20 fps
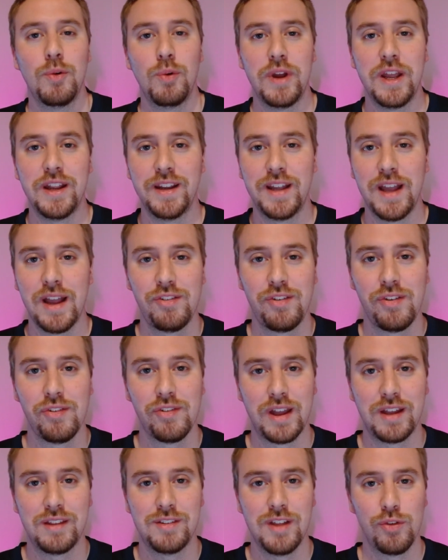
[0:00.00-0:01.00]
in cases
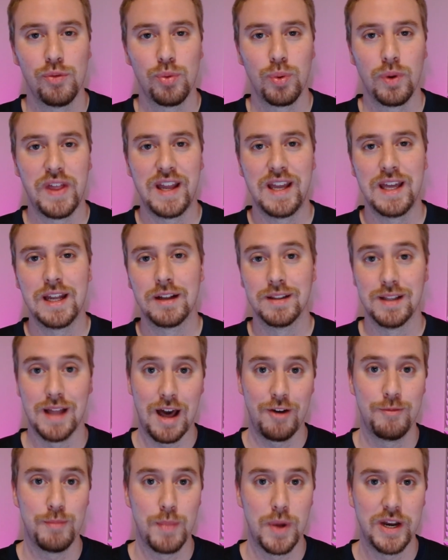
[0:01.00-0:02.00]
like this where they get a
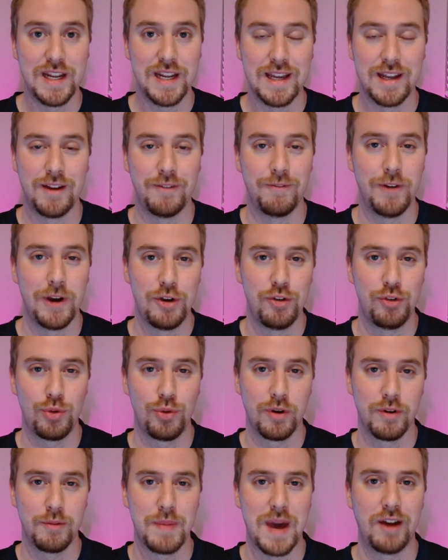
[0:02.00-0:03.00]
lot of money in a very
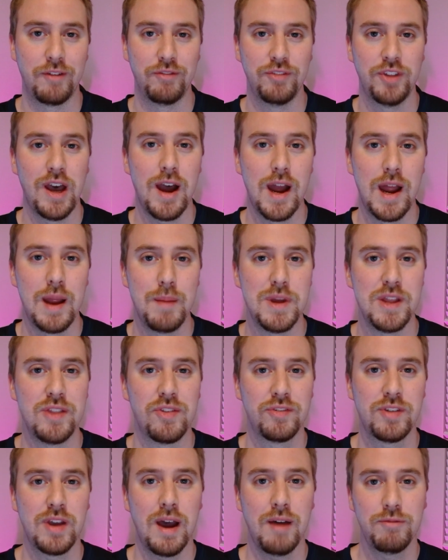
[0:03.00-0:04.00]
short amount of time,
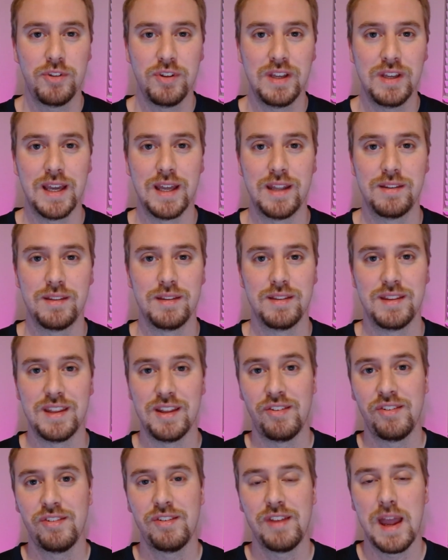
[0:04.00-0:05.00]
it's tough to get the
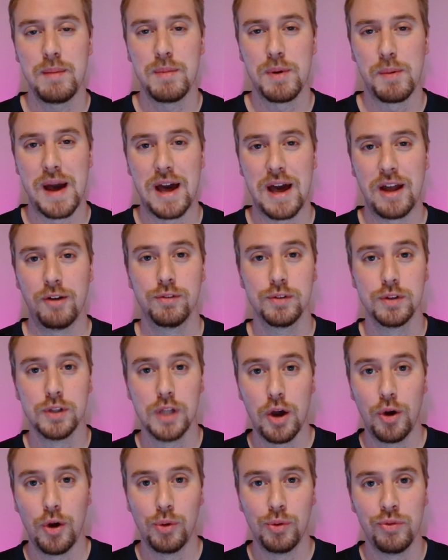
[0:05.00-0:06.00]
same amount of
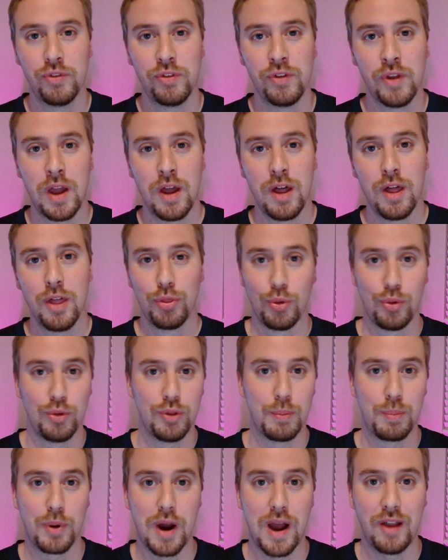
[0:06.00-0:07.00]
loans through the
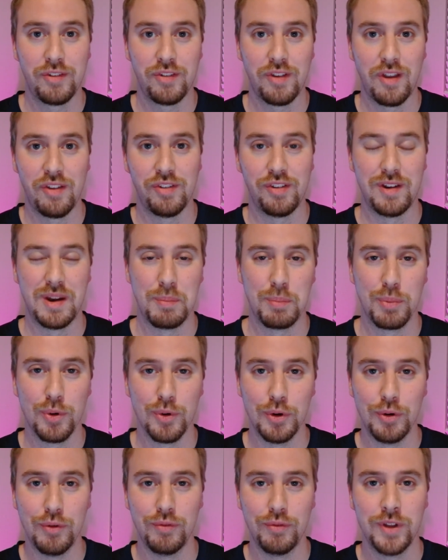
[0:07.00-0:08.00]
process and
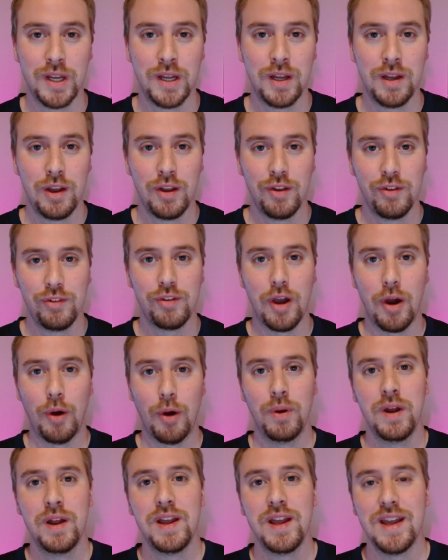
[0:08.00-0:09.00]
approved.
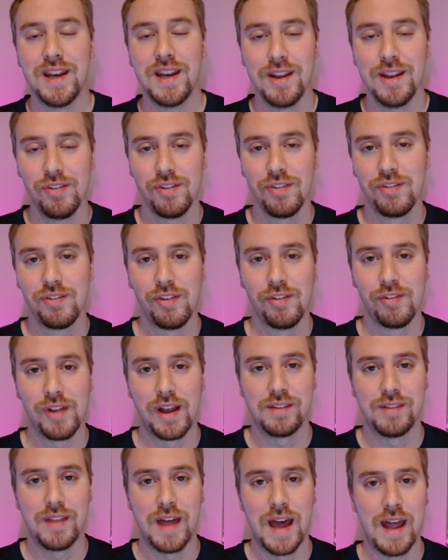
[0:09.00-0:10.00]
So, in instances
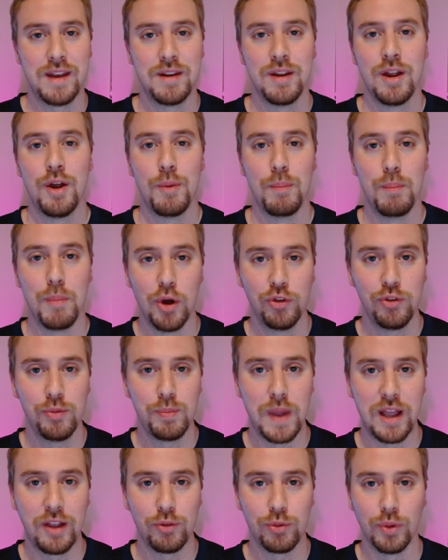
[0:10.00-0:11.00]
like that, most
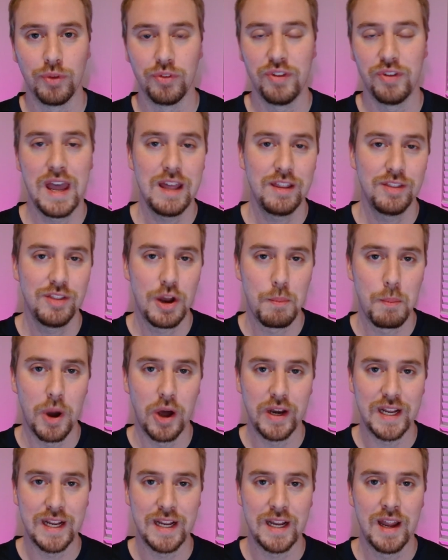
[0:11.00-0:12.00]
banks will take their
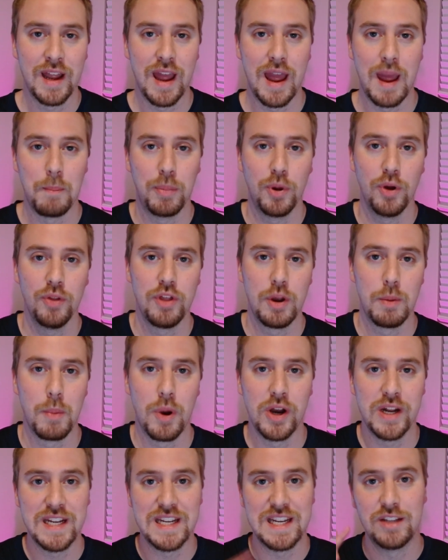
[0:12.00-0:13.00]
money and put their
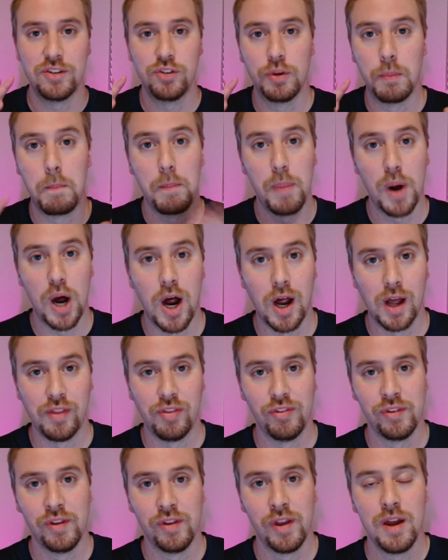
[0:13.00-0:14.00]
money into
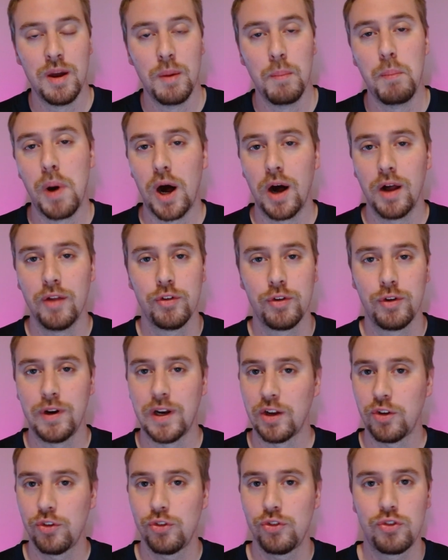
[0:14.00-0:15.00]
bonds. Bonds are an
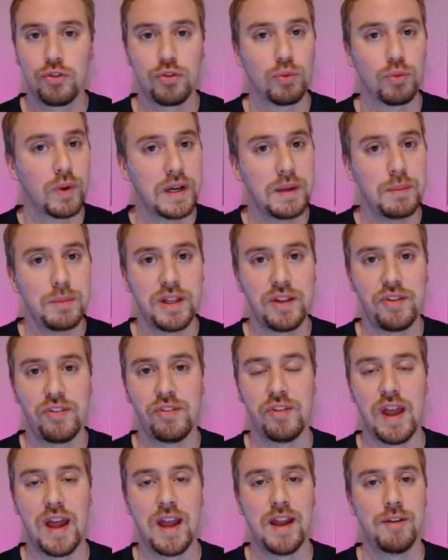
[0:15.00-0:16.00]
extremely
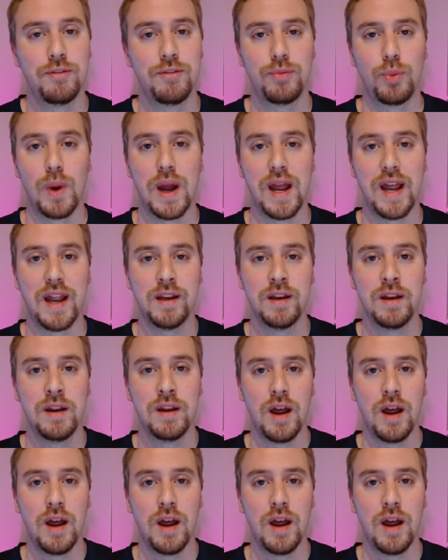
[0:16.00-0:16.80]
safe way